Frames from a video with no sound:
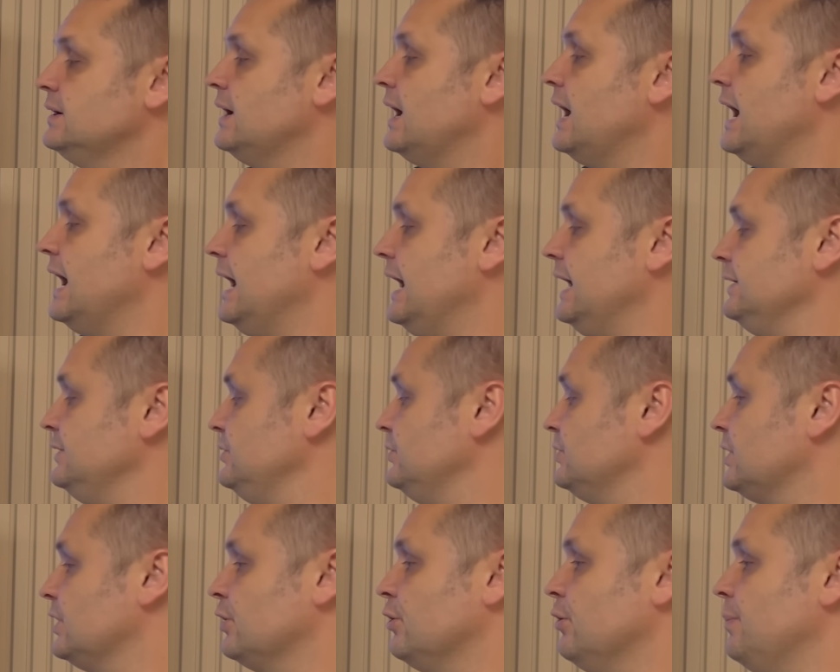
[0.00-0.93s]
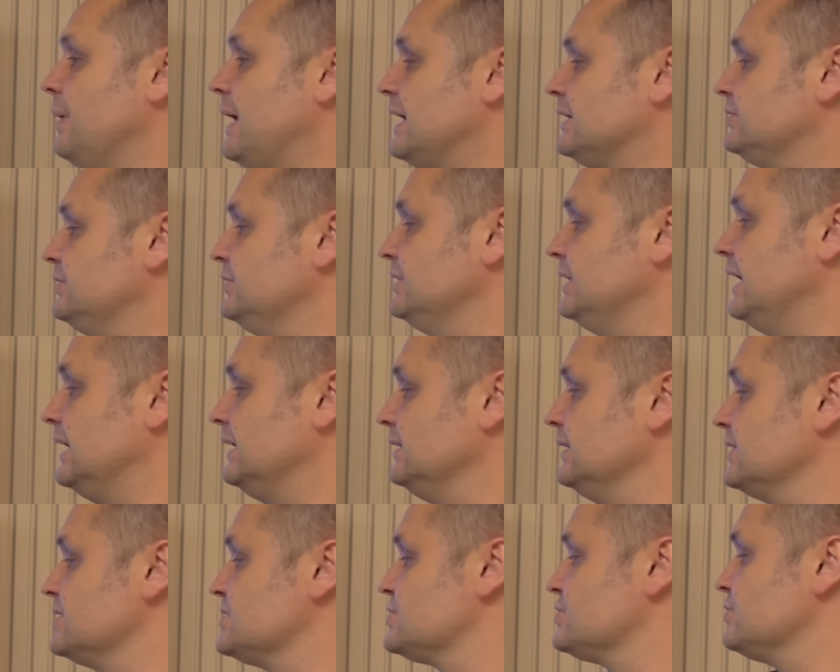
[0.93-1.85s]
And you can go back to the
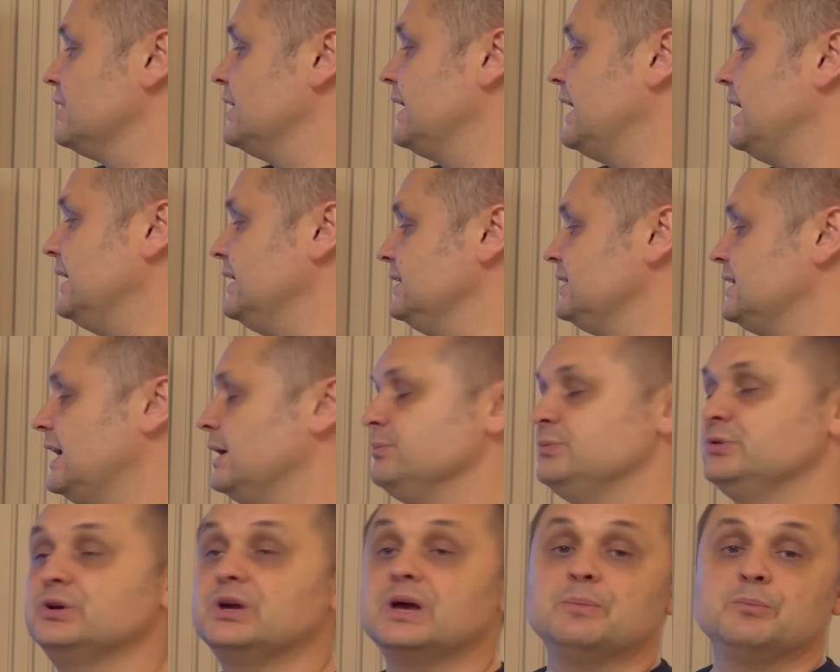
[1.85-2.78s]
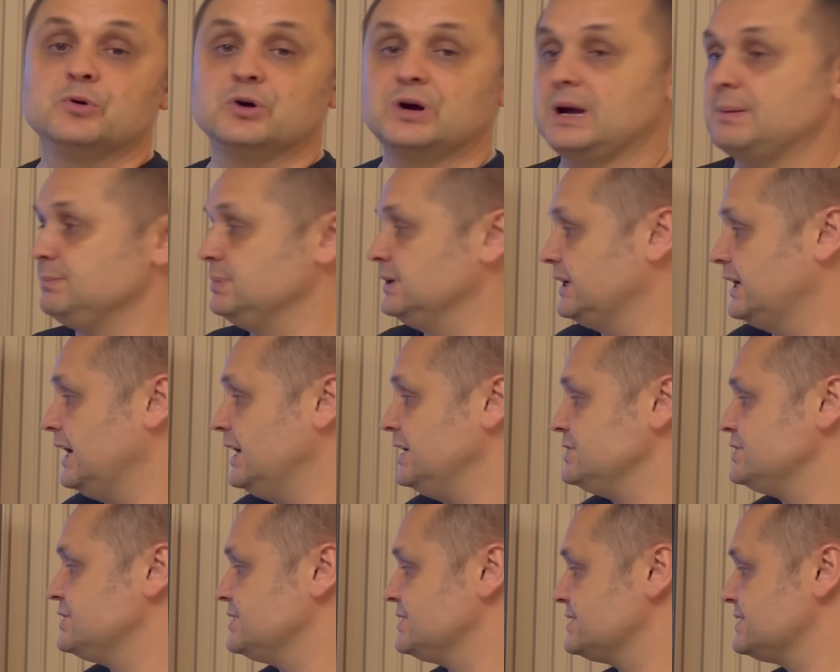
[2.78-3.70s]
Unlinked store at any time to get more
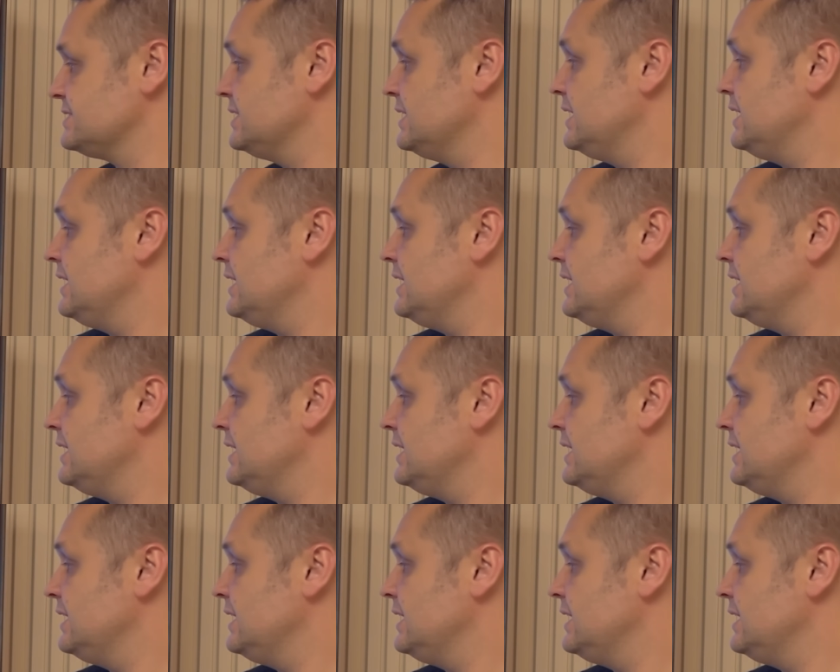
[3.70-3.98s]
applications.